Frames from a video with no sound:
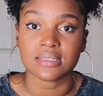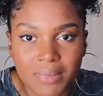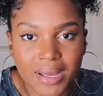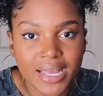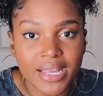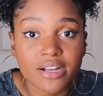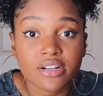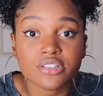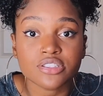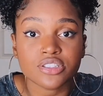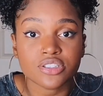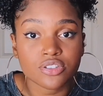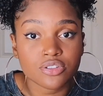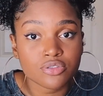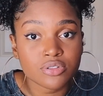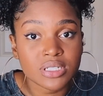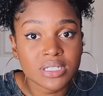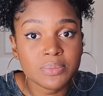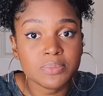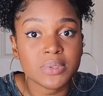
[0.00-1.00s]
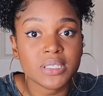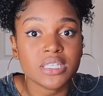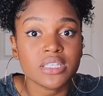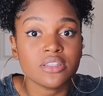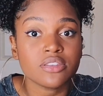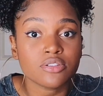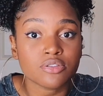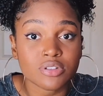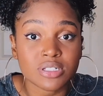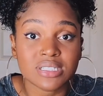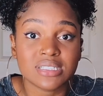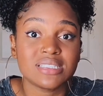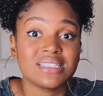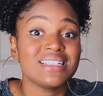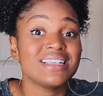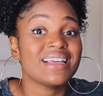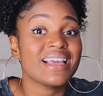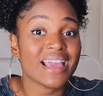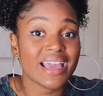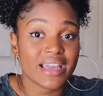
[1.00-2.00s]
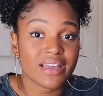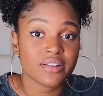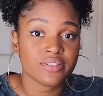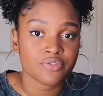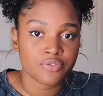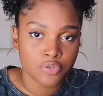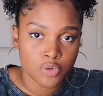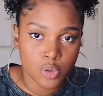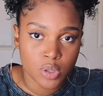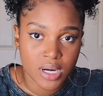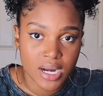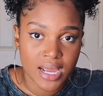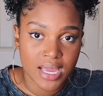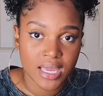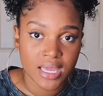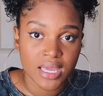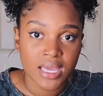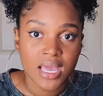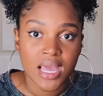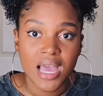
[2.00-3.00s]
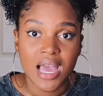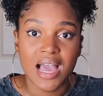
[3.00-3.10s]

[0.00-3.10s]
My hair is 3B, 3C, and 4A.